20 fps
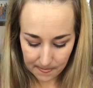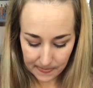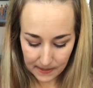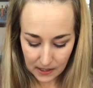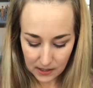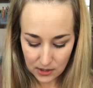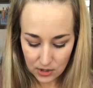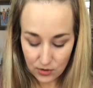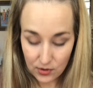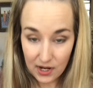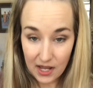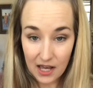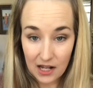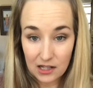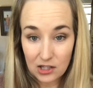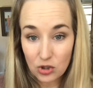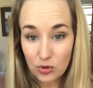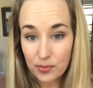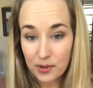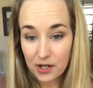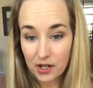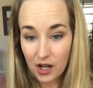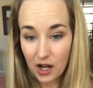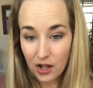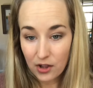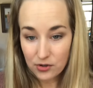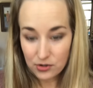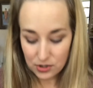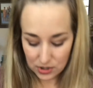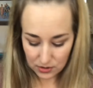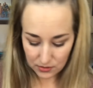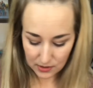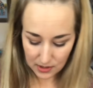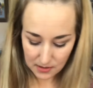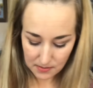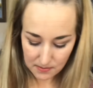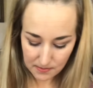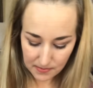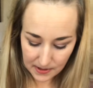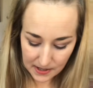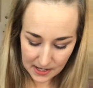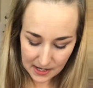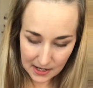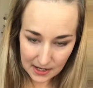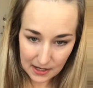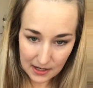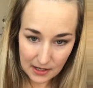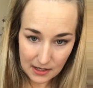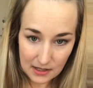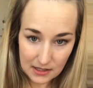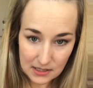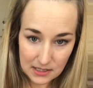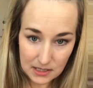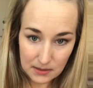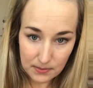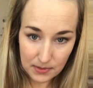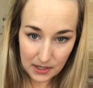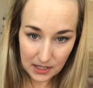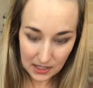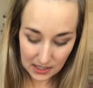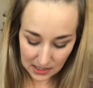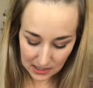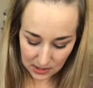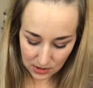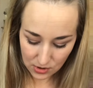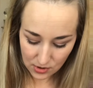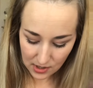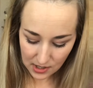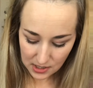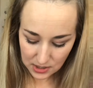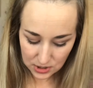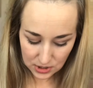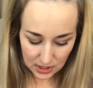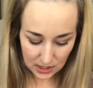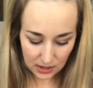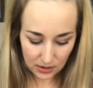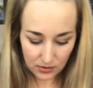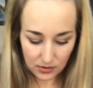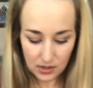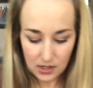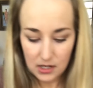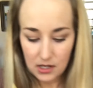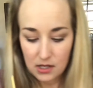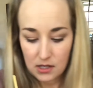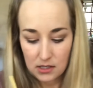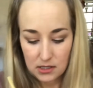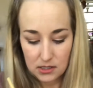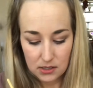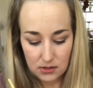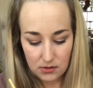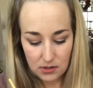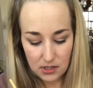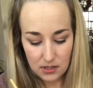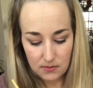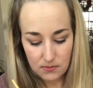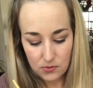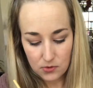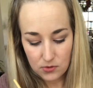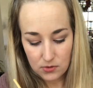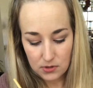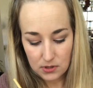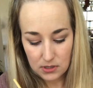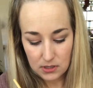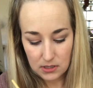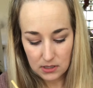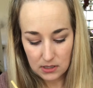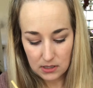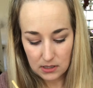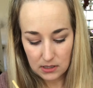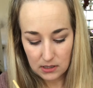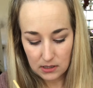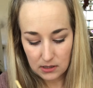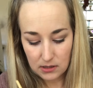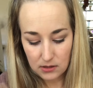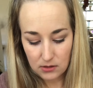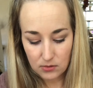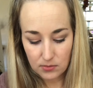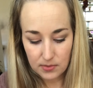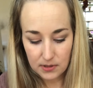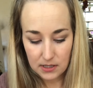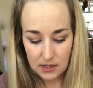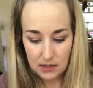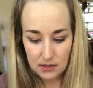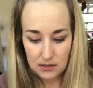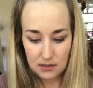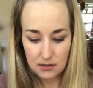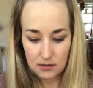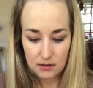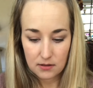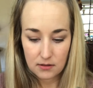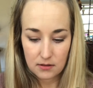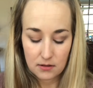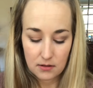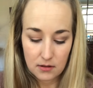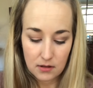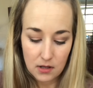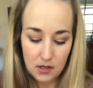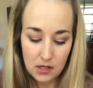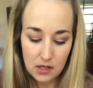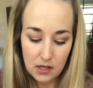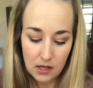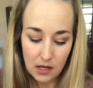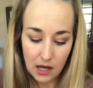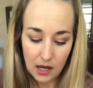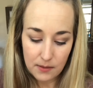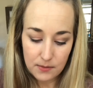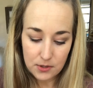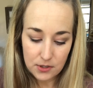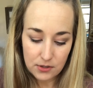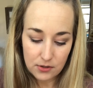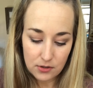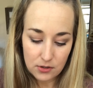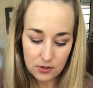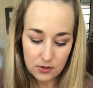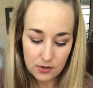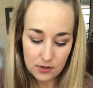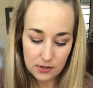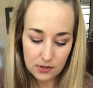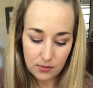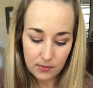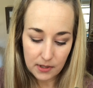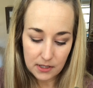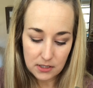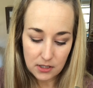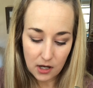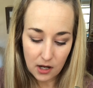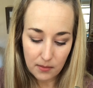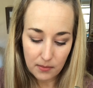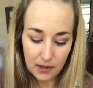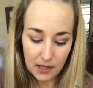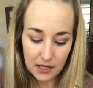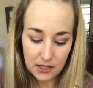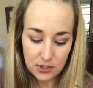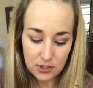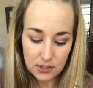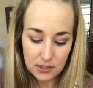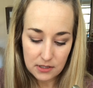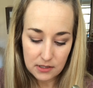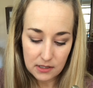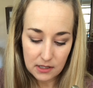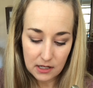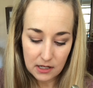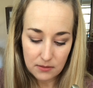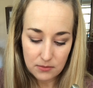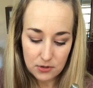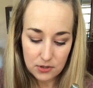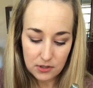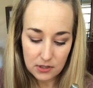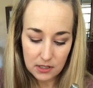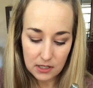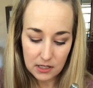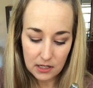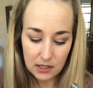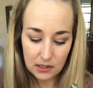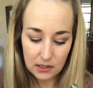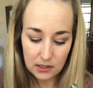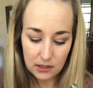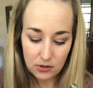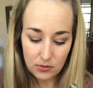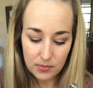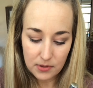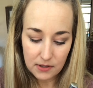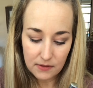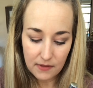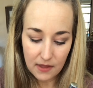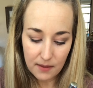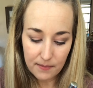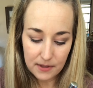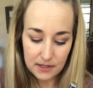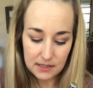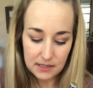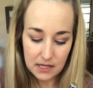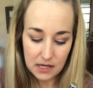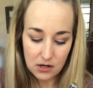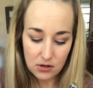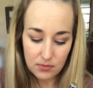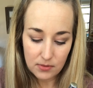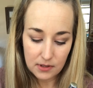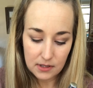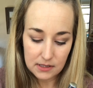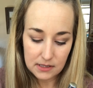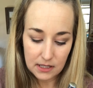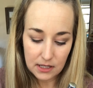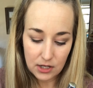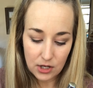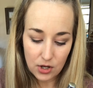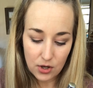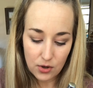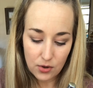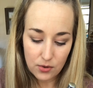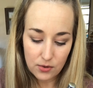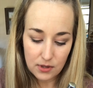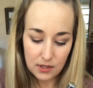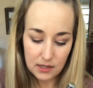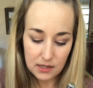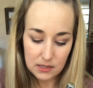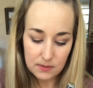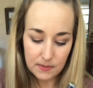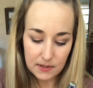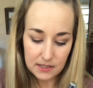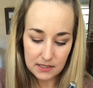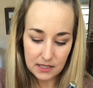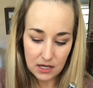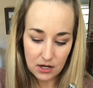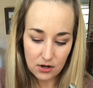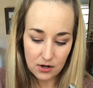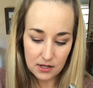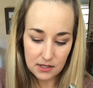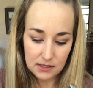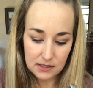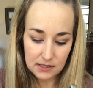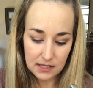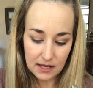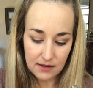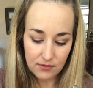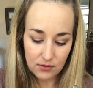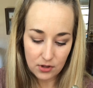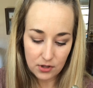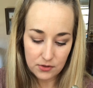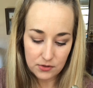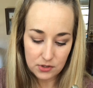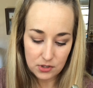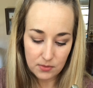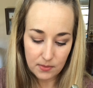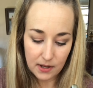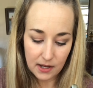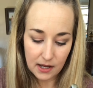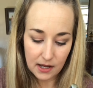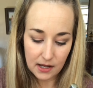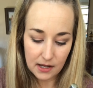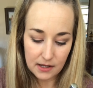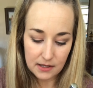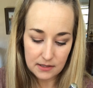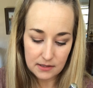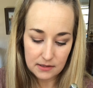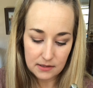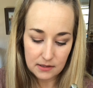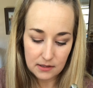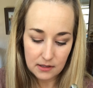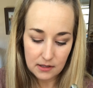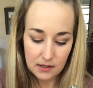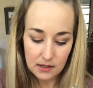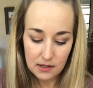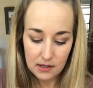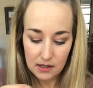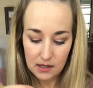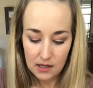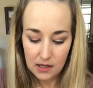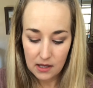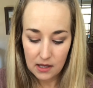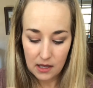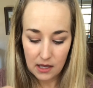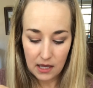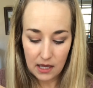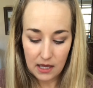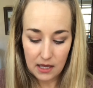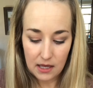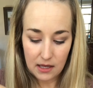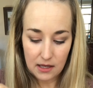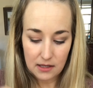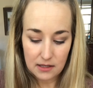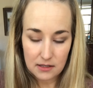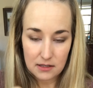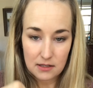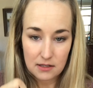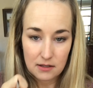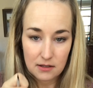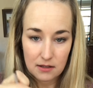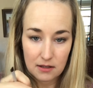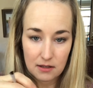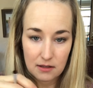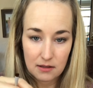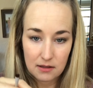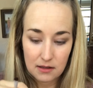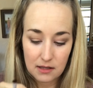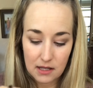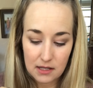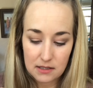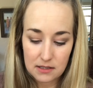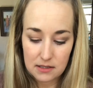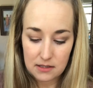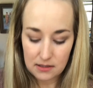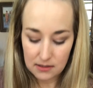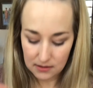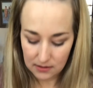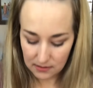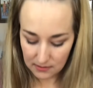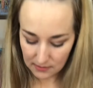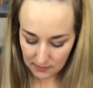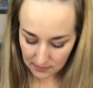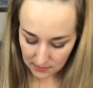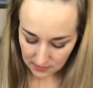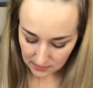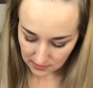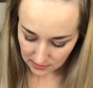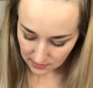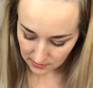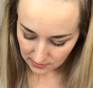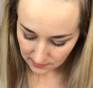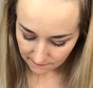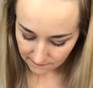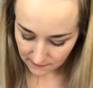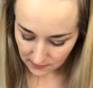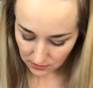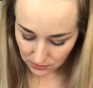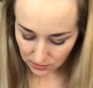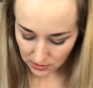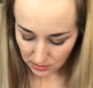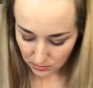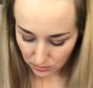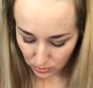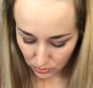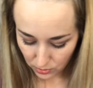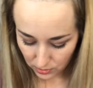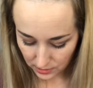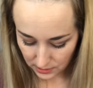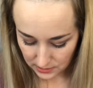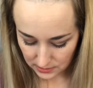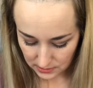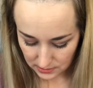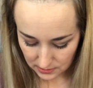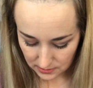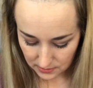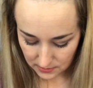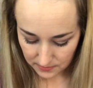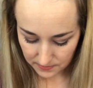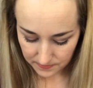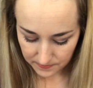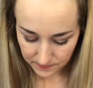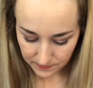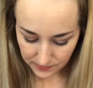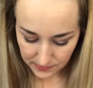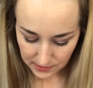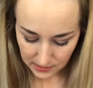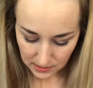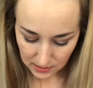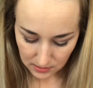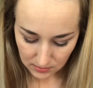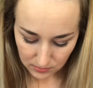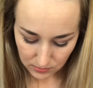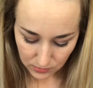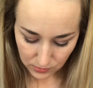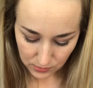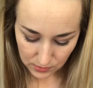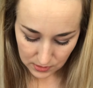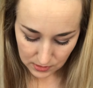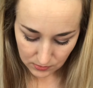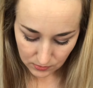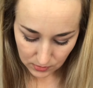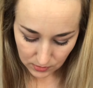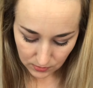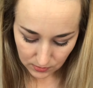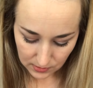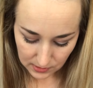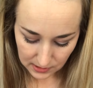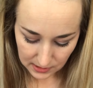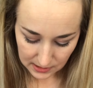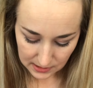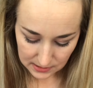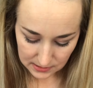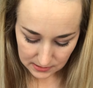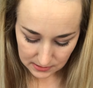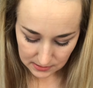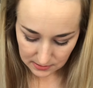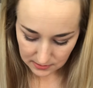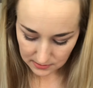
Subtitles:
You can add a little bit of color to it by dipping it in your eyeshadow. So I'm going to get a little bit, I'm going to do this on my top lashes, and I'm just going to get a little bit of that mascara because I know that this mascara is safe close to my eyes, and that's very important, more than we realize.